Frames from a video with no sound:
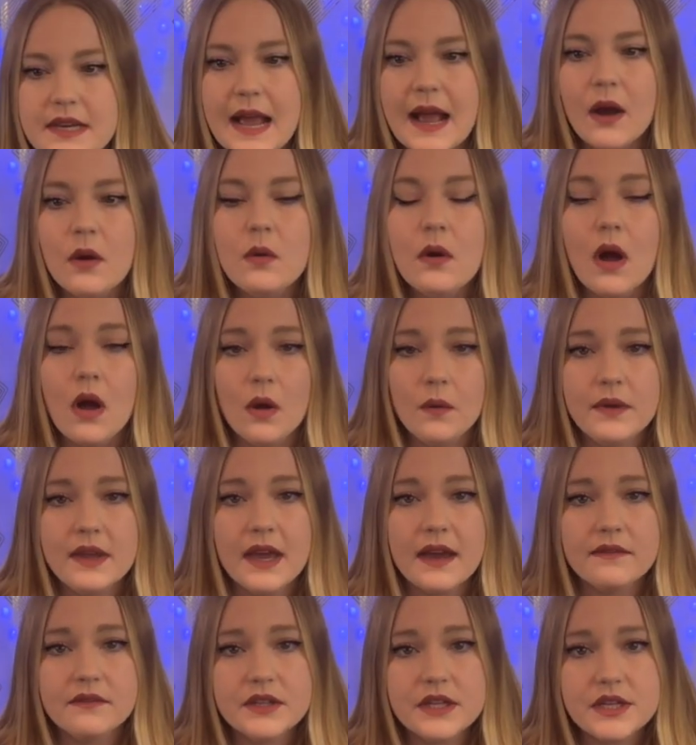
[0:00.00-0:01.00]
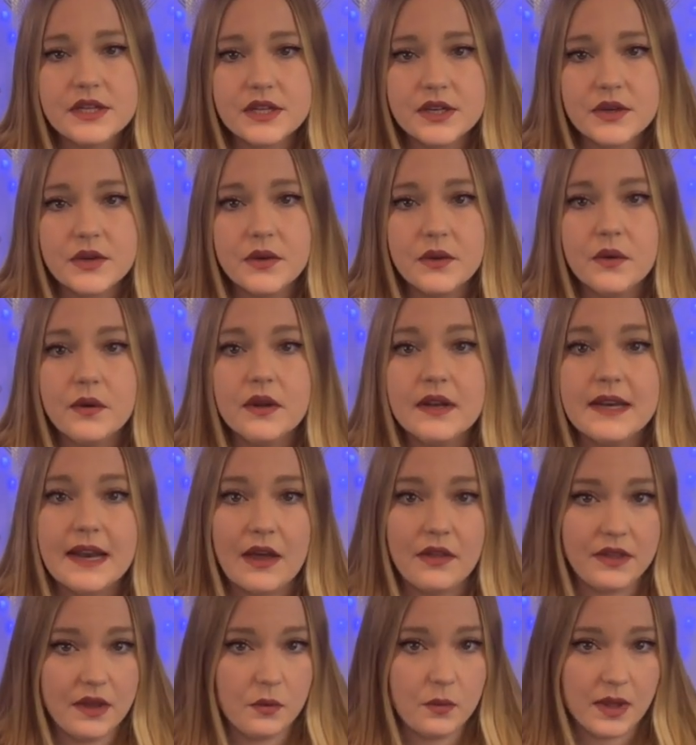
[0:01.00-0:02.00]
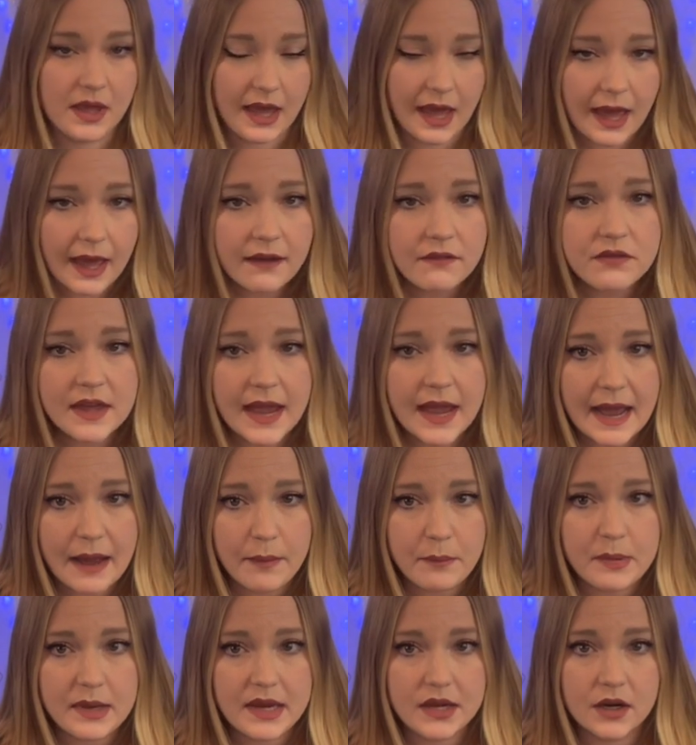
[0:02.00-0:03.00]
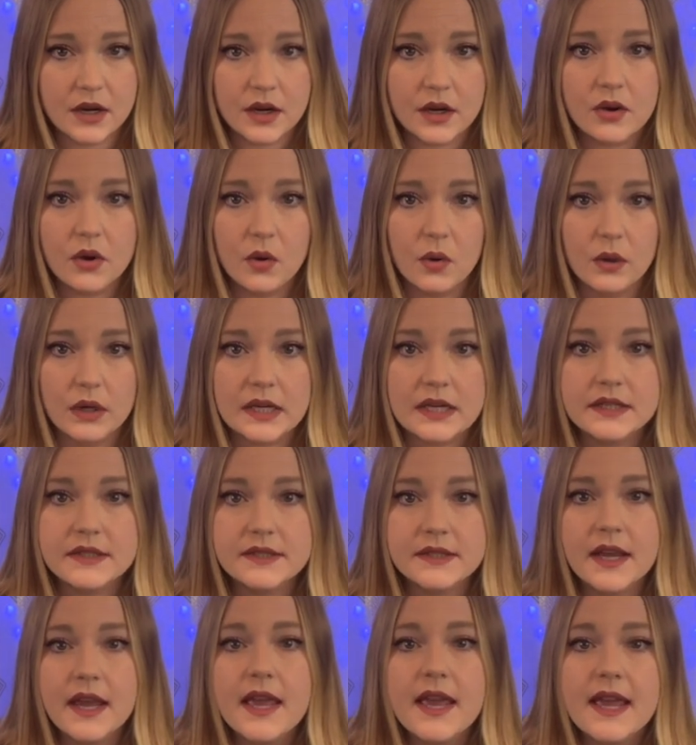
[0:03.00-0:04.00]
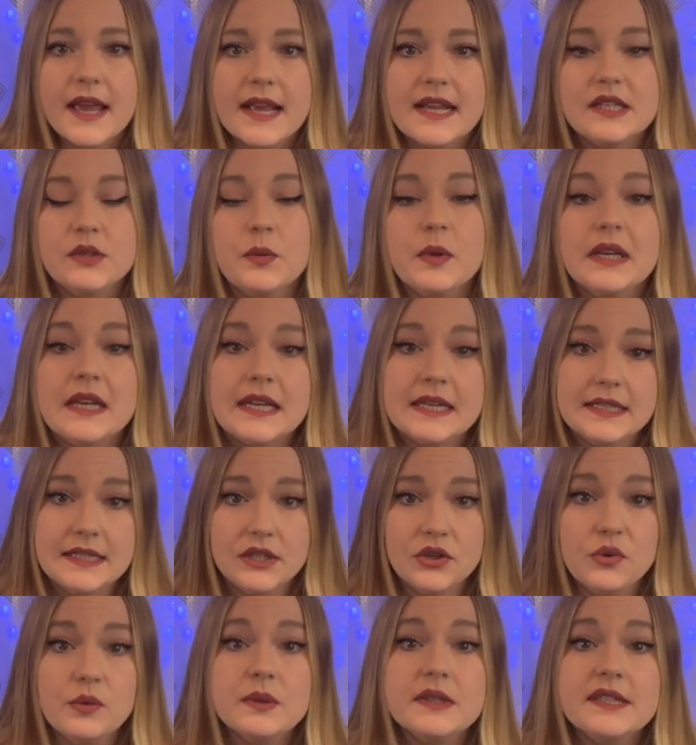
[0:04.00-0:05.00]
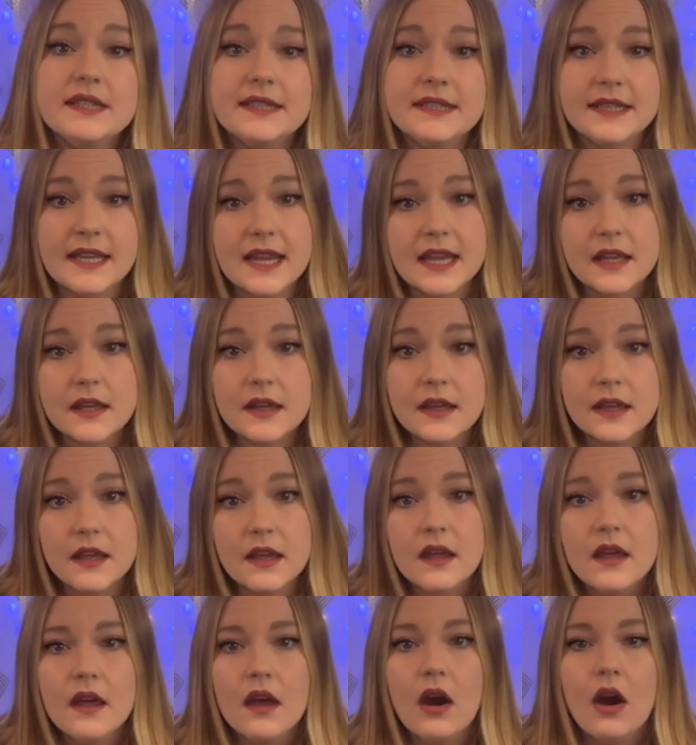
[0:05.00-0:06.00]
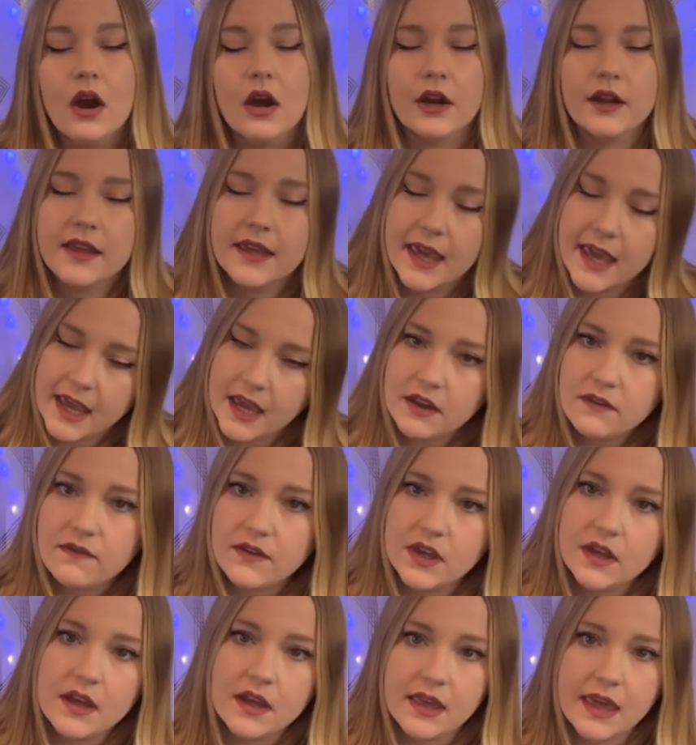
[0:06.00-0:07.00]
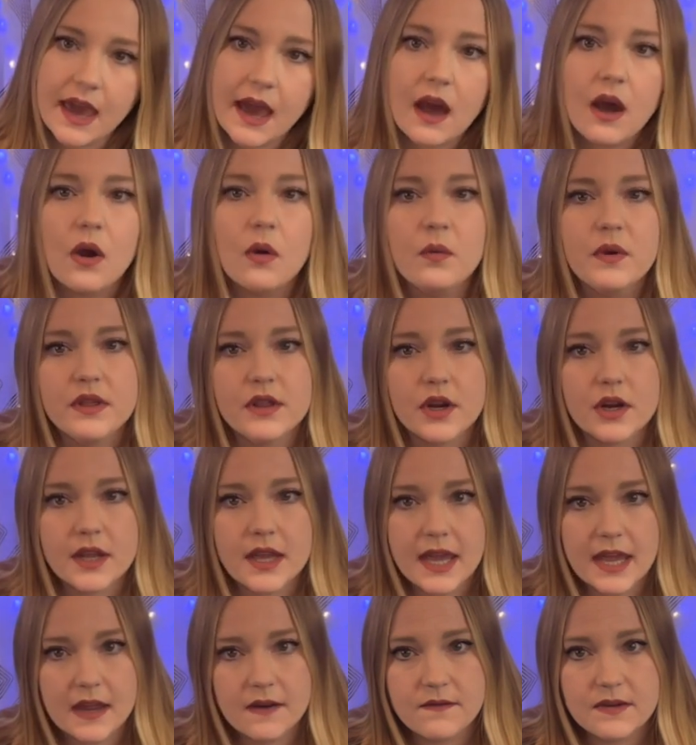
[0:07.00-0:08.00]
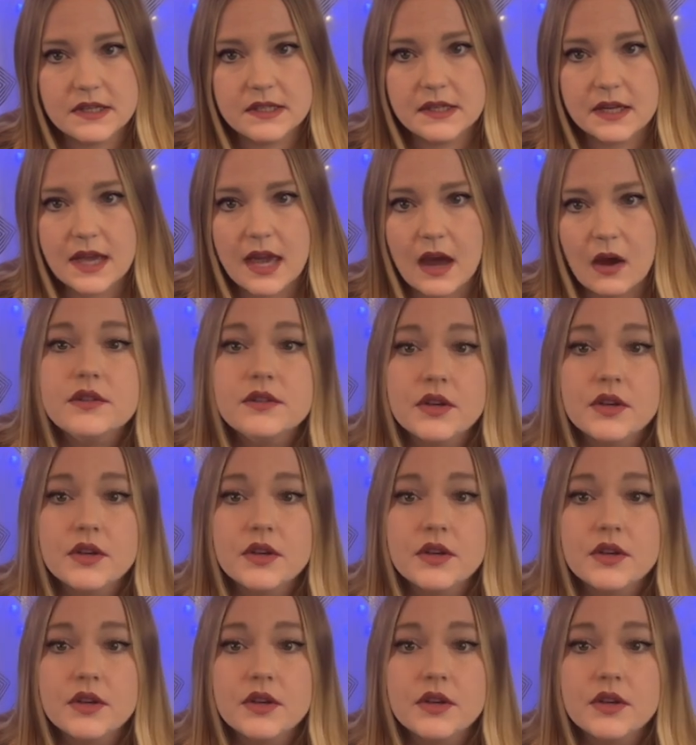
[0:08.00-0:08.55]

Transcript: Now all we have to do, now that we have the app in our course, is we need to sync our Canva account with our Canvas account.